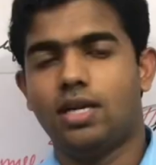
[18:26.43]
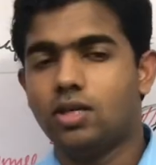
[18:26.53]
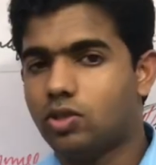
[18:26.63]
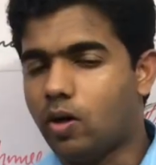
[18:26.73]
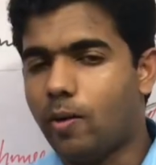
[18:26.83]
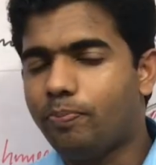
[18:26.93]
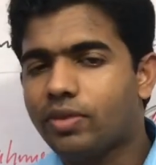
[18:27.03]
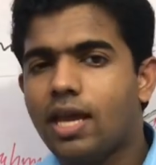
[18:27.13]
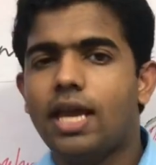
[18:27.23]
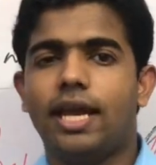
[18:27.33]
So,
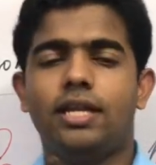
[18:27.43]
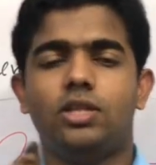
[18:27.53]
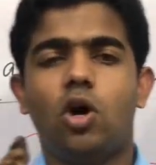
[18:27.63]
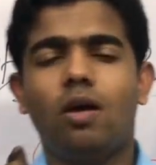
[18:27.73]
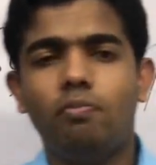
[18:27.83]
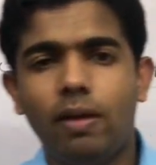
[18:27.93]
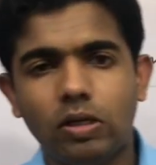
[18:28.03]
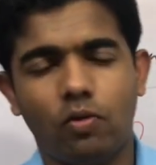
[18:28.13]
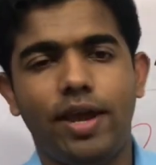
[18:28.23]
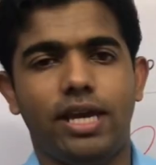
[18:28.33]
in normal
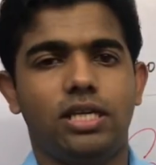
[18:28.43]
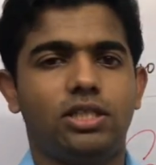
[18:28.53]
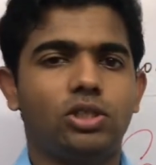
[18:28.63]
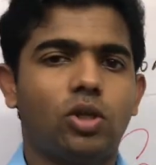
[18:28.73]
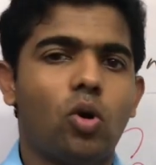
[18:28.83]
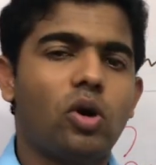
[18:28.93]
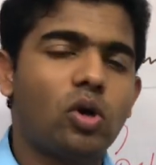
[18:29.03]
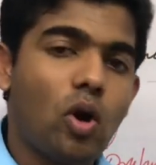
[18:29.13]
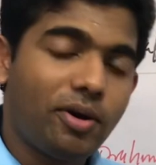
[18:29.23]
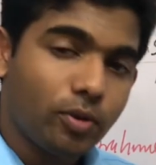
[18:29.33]
range, the
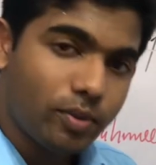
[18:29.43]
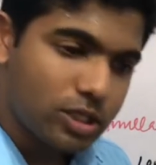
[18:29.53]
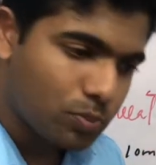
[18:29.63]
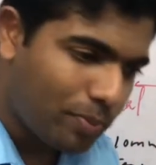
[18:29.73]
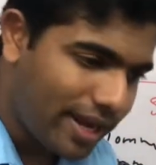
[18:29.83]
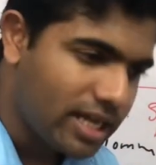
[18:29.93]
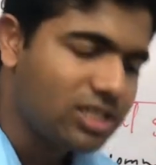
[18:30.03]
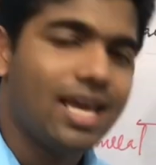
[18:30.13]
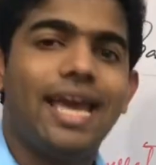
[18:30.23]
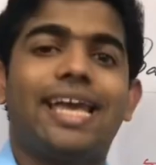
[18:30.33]
korakov space
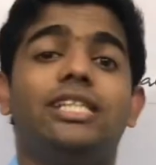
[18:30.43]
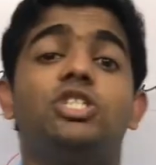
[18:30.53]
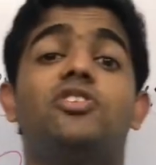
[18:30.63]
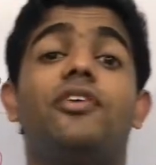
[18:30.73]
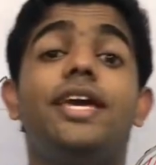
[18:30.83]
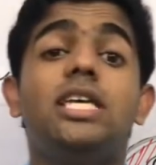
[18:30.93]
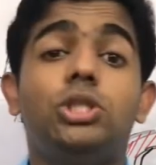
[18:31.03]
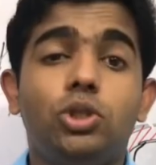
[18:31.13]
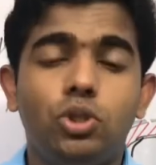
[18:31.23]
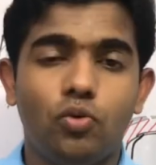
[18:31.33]
can decrease
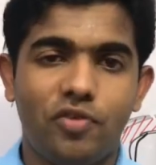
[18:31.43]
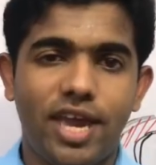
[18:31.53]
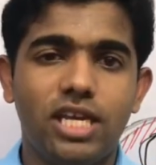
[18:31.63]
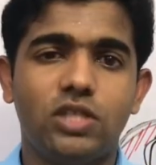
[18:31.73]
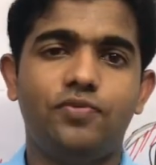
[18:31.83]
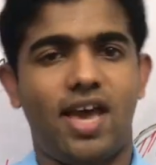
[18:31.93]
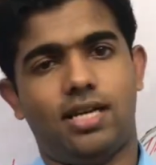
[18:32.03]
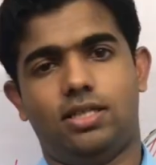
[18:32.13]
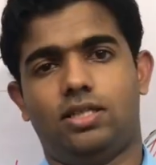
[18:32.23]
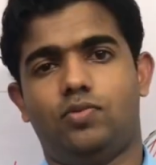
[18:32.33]
due to various
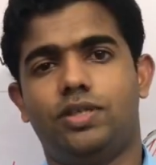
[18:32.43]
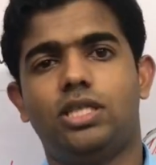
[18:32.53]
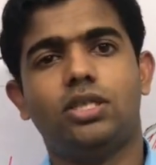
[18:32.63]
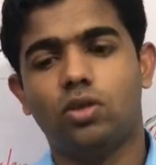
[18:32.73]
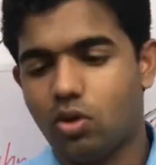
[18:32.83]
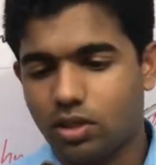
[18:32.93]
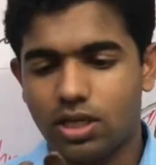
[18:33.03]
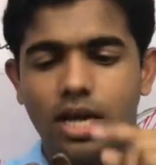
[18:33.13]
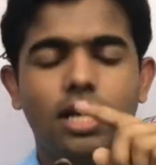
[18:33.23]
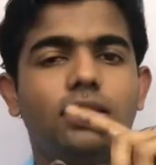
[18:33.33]
factors, which includes
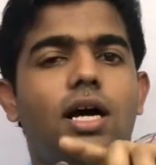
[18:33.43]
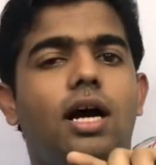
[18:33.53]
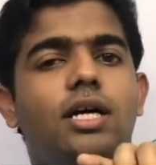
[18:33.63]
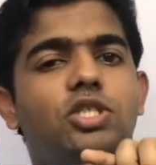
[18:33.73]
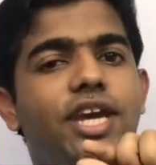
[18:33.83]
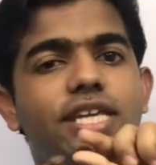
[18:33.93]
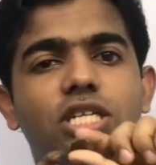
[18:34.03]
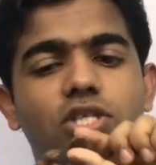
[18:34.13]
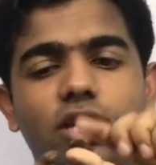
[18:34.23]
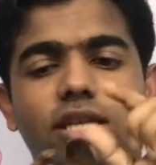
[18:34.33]
the
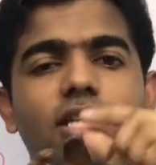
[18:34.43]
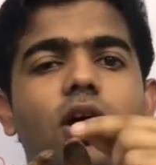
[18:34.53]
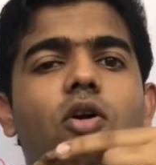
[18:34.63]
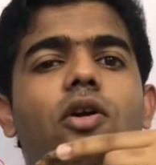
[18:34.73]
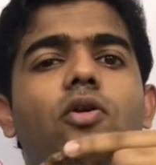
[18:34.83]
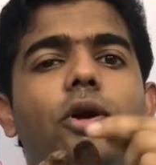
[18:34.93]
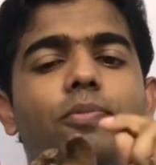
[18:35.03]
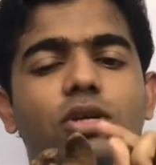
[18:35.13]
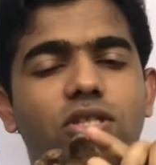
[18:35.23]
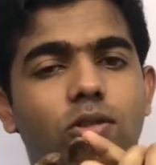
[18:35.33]
changes in the coracoid
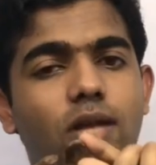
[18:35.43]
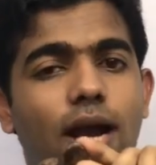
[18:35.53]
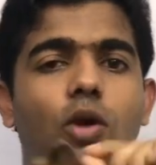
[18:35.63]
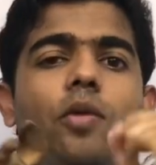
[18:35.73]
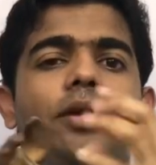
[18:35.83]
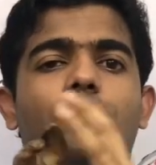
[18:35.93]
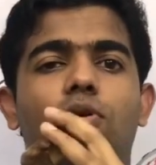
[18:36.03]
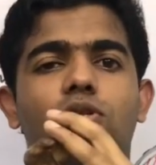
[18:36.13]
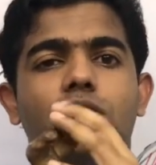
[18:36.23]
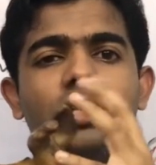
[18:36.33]
process, acromion
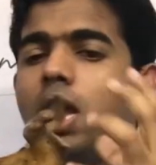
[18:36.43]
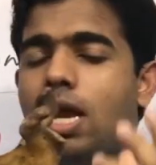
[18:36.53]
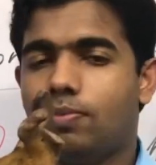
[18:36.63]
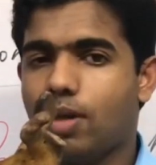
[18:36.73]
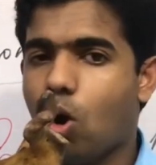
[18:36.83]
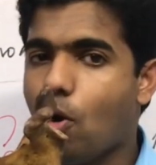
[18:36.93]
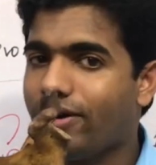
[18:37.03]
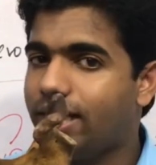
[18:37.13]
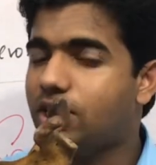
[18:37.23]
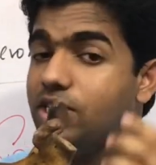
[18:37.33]
process, the
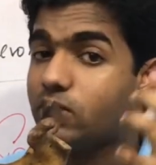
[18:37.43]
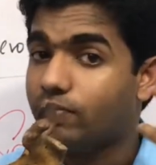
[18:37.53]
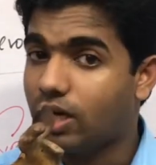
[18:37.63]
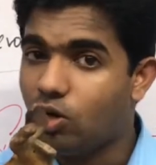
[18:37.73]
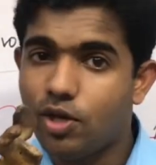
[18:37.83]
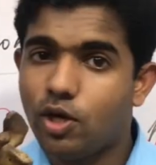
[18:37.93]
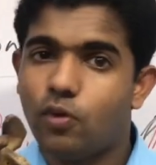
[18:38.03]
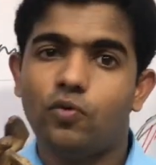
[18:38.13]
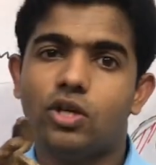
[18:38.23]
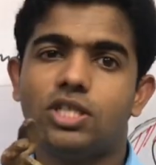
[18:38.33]
orientation of the glenoid
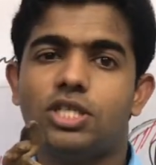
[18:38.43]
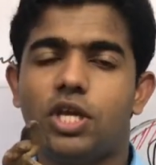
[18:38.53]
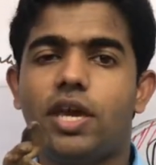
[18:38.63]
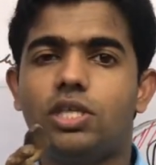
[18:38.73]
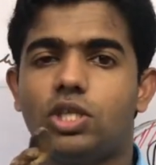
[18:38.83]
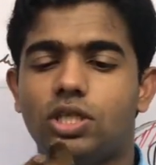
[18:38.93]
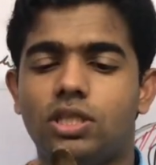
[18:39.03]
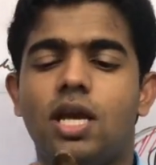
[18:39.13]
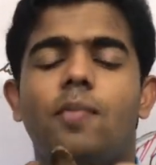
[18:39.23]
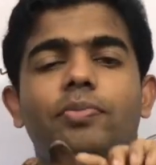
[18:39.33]
fossa changes,
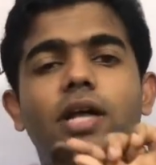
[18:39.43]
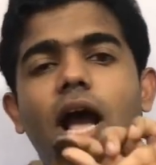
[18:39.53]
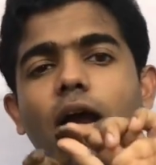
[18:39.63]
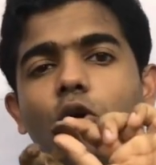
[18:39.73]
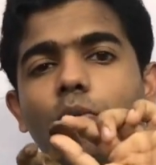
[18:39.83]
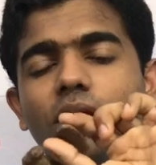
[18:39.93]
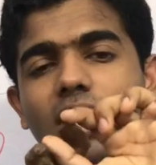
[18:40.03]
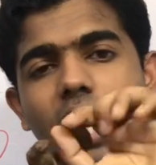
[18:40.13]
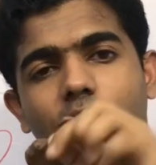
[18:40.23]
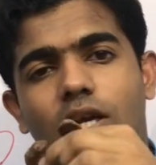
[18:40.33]
the
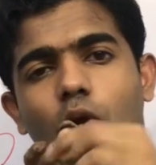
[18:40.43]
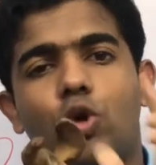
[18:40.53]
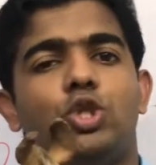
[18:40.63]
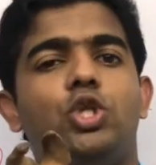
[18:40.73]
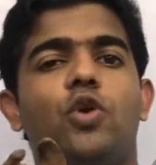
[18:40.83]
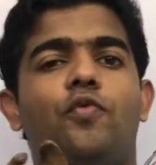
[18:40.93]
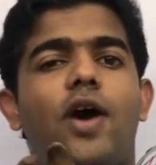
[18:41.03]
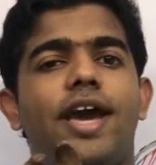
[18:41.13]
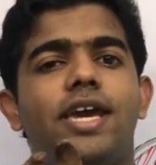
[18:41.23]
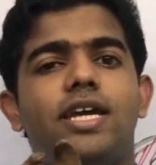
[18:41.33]
acromioclavicular
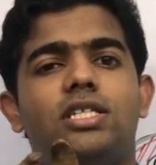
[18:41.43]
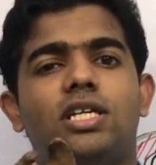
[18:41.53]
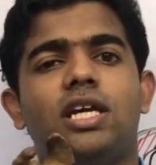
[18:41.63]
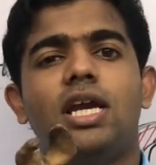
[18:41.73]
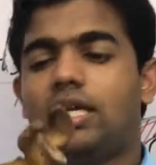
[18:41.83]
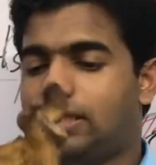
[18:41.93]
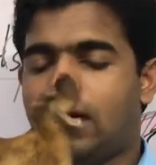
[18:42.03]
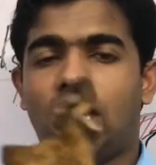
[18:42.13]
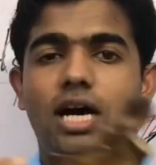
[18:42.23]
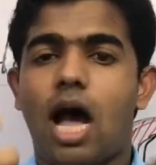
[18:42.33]
osteophytes,
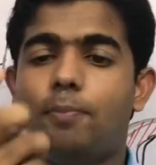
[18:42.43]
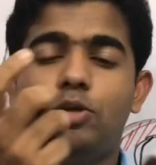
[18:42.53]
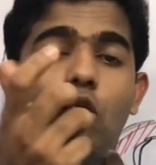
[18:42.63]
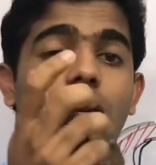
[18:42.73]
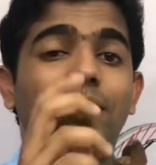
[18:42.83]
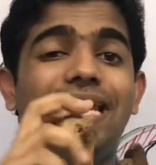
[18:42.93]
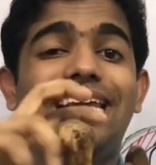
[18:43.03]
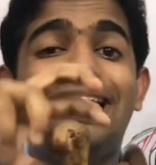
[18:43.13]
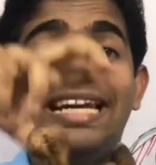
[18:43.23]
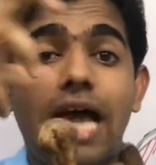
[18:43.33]
the
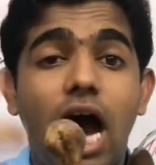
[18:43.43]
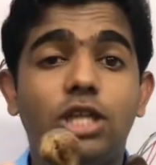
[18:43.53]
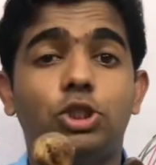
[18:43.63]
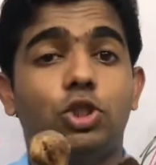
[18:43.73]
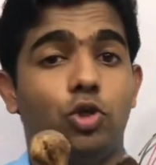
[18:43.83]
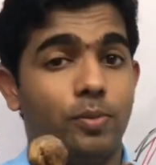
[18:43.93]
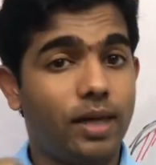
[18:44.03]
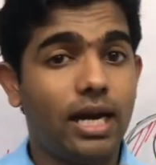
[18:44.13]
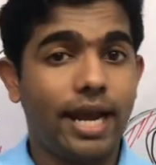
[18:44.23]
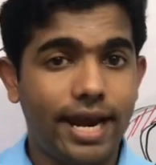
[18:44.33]
abnormally large
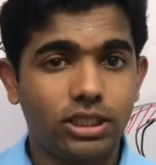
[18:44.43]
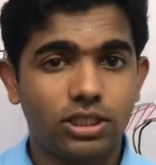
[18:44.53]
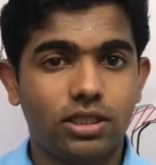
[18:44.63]
humeral head,